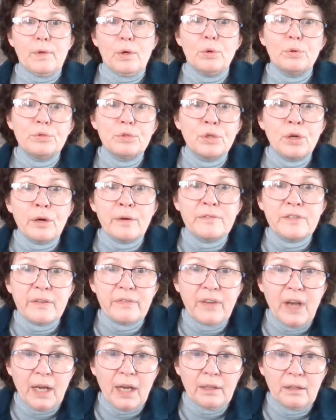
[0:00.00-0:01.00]
whose nerves
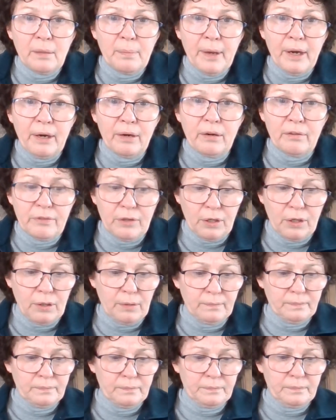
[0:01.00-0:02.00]
have gotten the better of
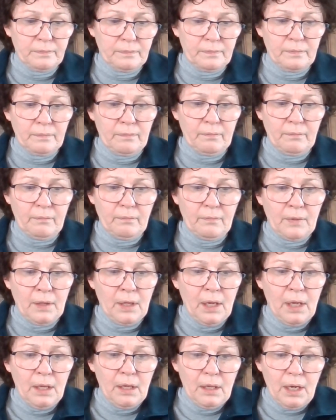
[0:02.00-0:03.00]
her.
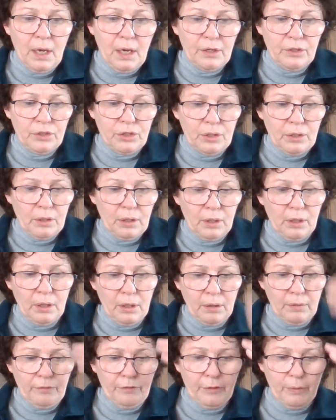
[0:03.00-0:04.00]

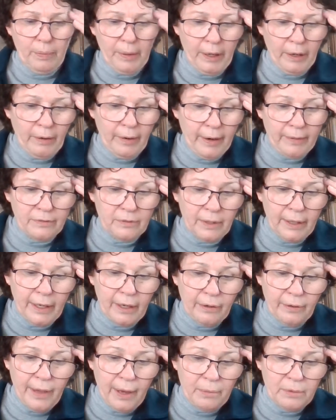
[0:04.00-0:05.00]
A few paragraphs
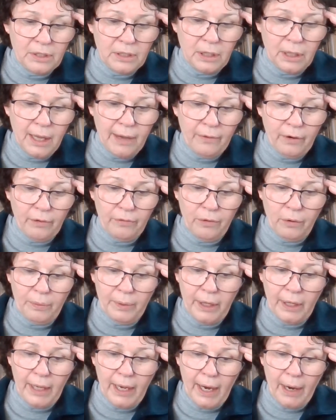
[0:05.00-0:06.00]
later, that was clever, for
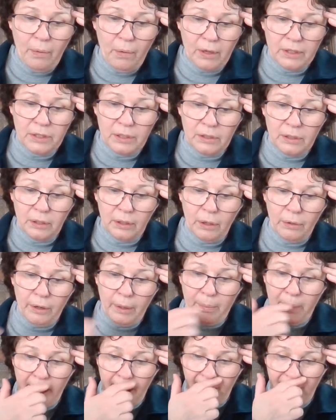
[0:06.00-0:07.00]
really I wasn't alone
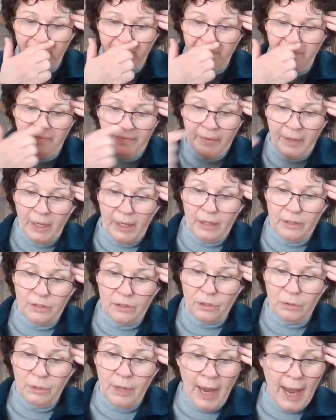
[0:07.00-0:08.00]
a bit. As
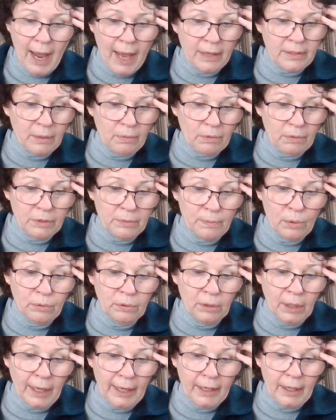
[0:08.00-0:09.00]
soon as it was
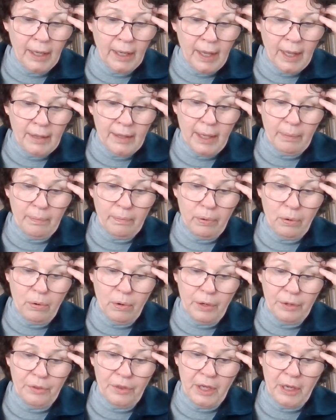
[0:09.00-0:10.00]
moonlight, that
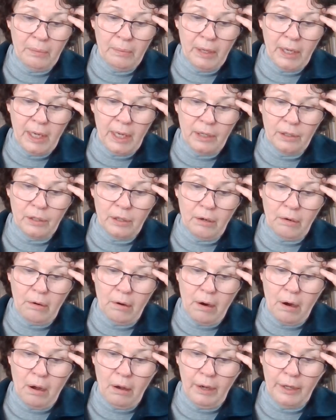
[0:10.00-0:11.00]
poor thing began to
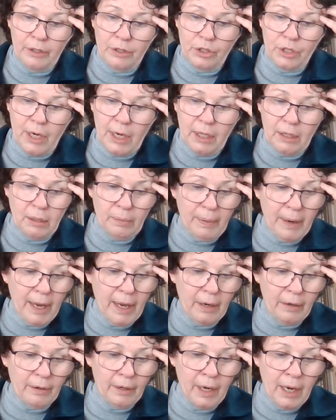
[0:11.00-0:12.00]
crawl and shake the
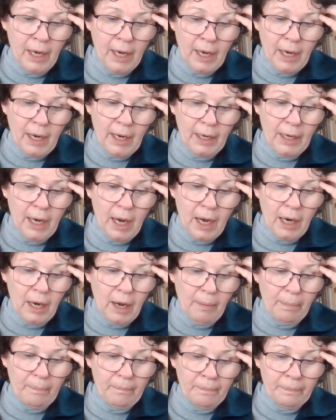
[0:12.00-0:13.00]
pattern. I got
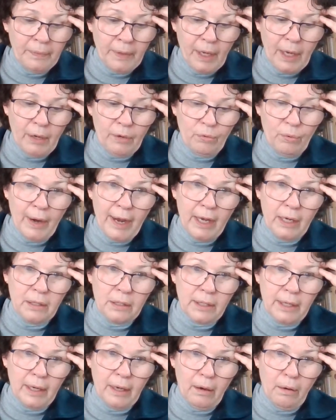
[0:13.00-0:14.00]
up and ran
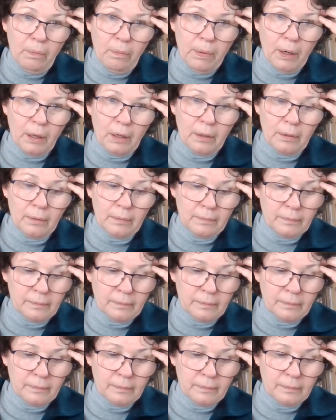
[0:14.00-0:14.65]
to help her.